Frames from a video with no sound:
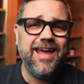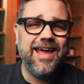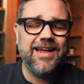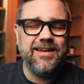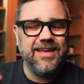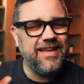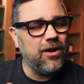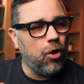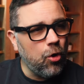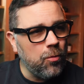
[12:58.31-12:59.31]
and it
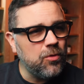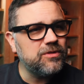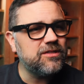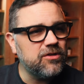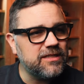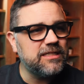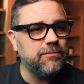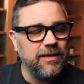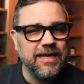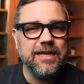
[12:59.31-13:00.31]
almost looks to
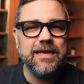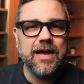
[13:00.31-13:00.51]
me